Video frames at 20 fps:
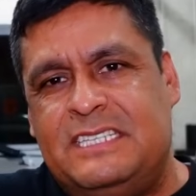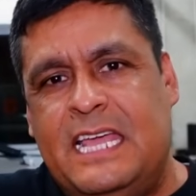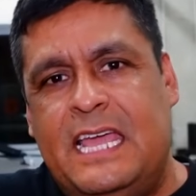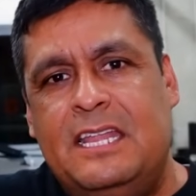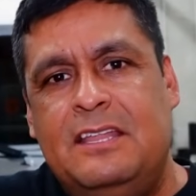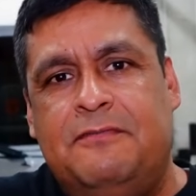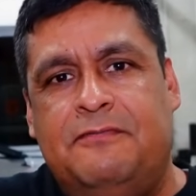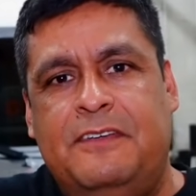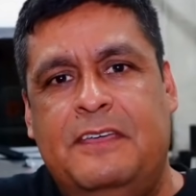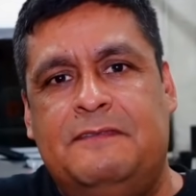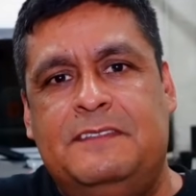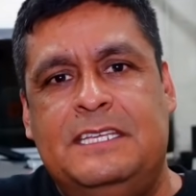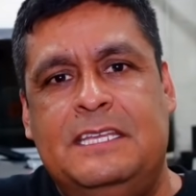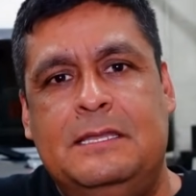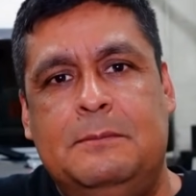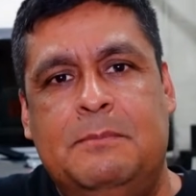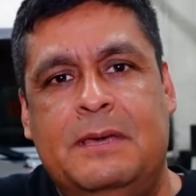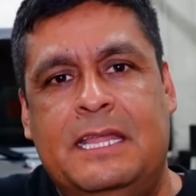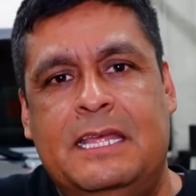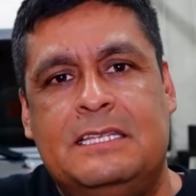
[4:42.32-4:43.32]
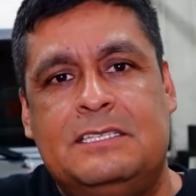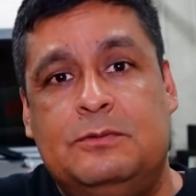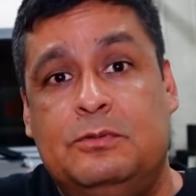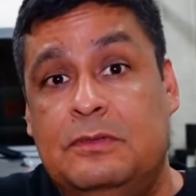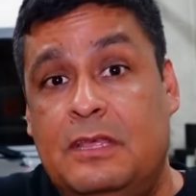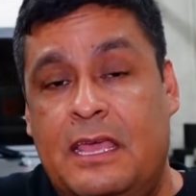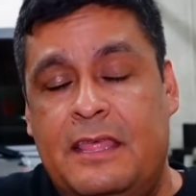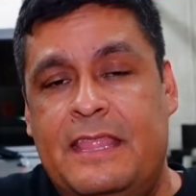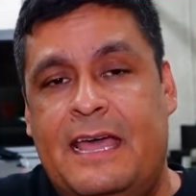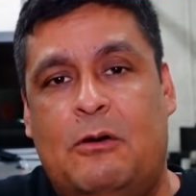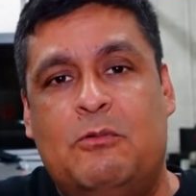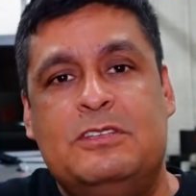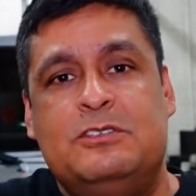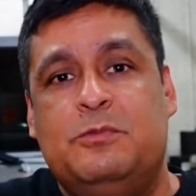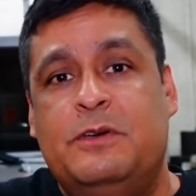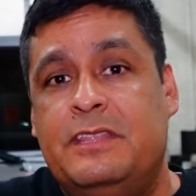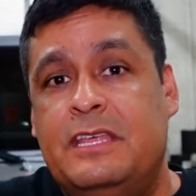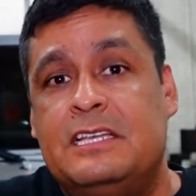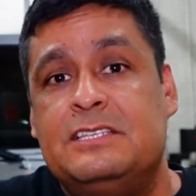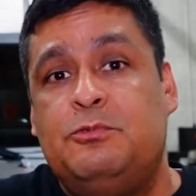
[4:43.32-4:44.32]
10 to 15 minutes, and that was
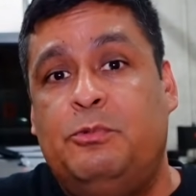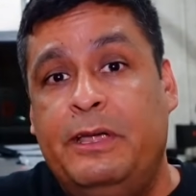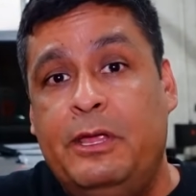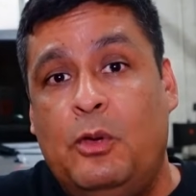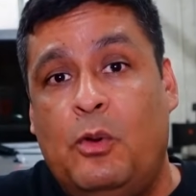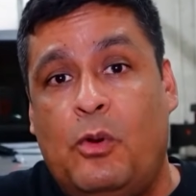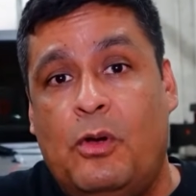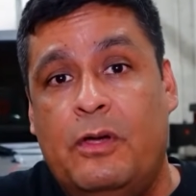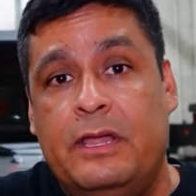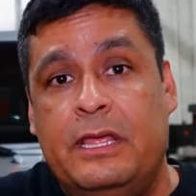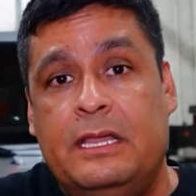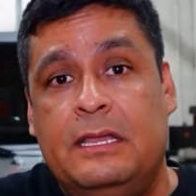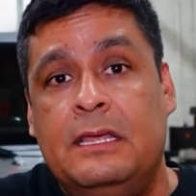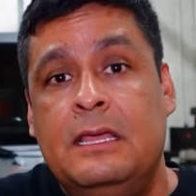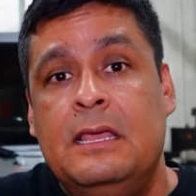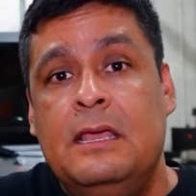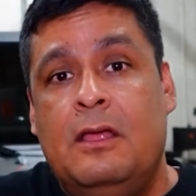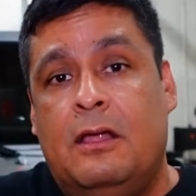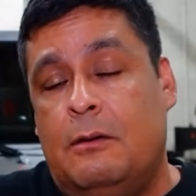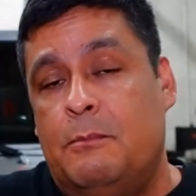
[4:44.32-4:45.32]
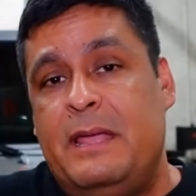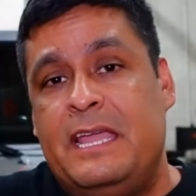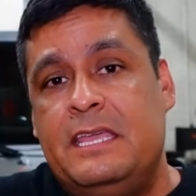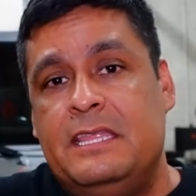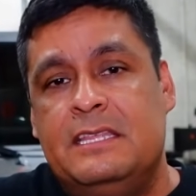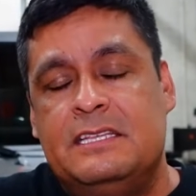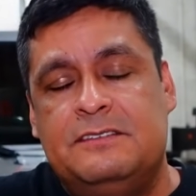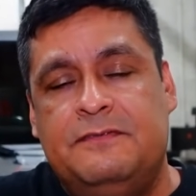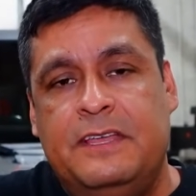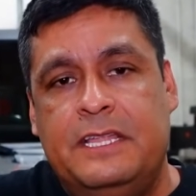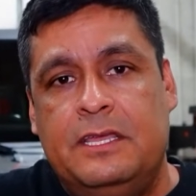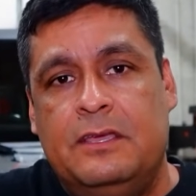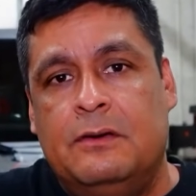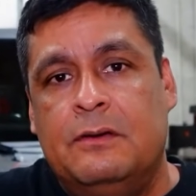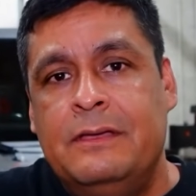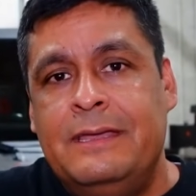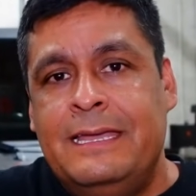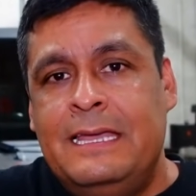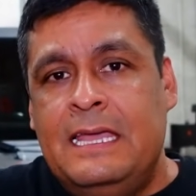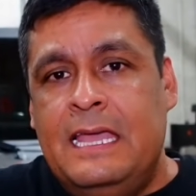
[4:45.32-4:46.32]
with us recording or making this video.
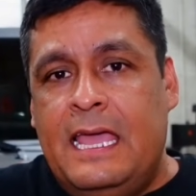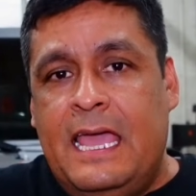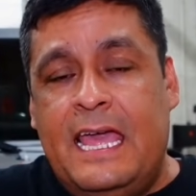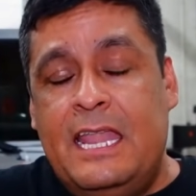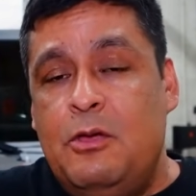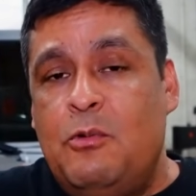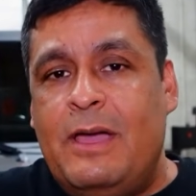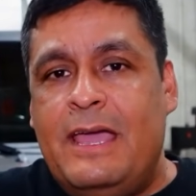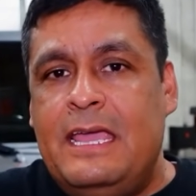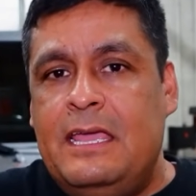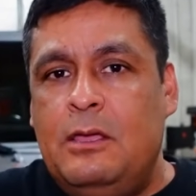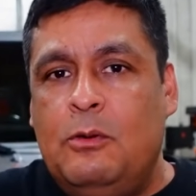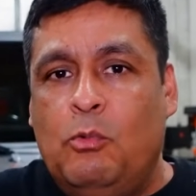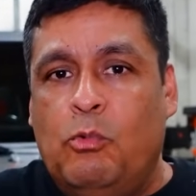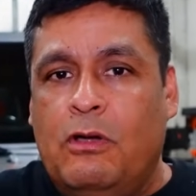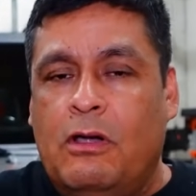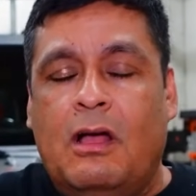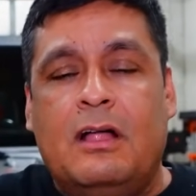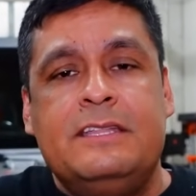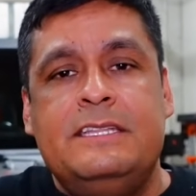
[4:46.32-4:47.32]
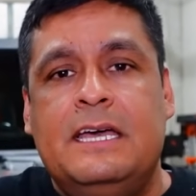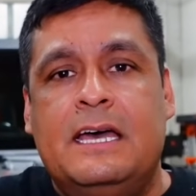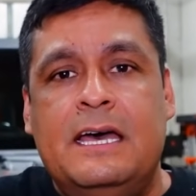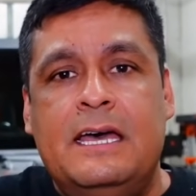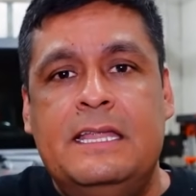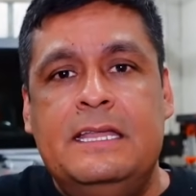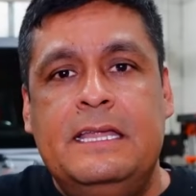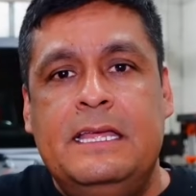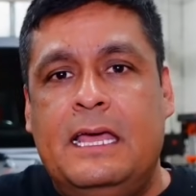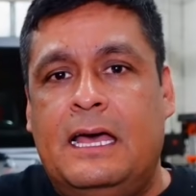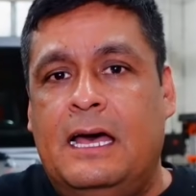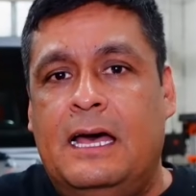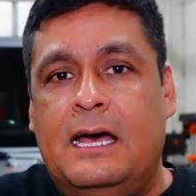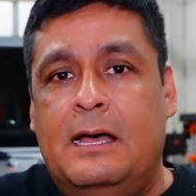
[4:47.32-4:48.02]
Anyway, we're all done.